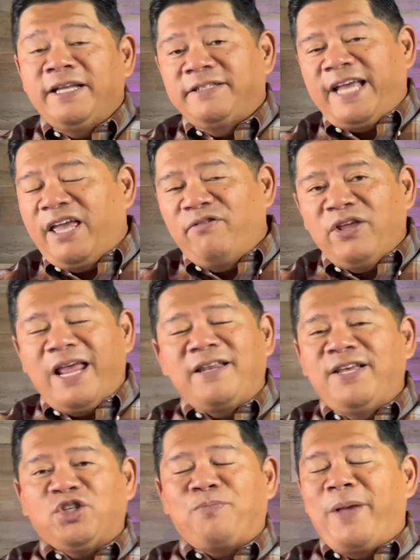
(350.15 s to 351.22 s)
David and
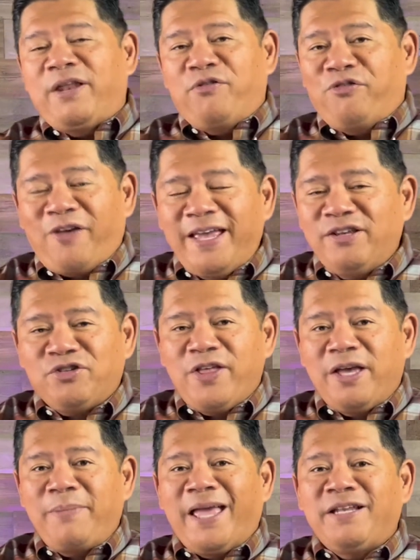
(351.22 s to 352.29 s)
his men faced
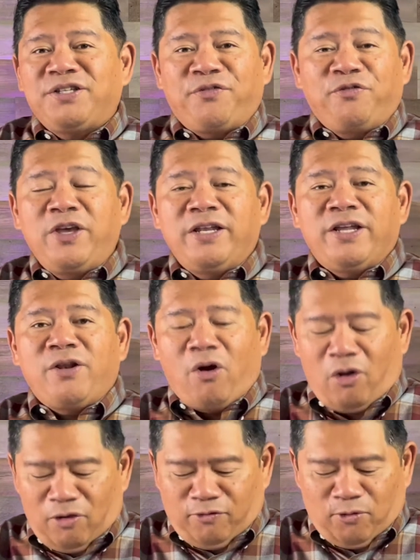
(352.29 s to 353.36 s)
them and defeated
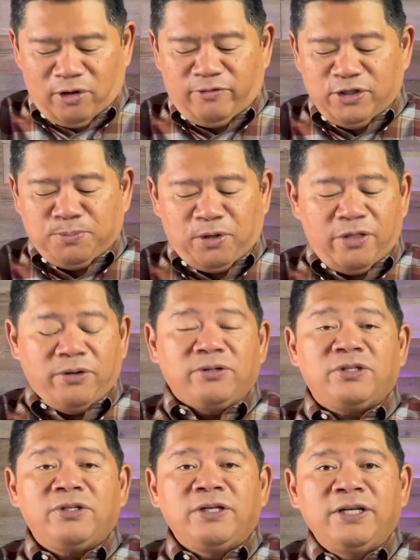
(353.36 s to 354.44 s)
all four of his brothers.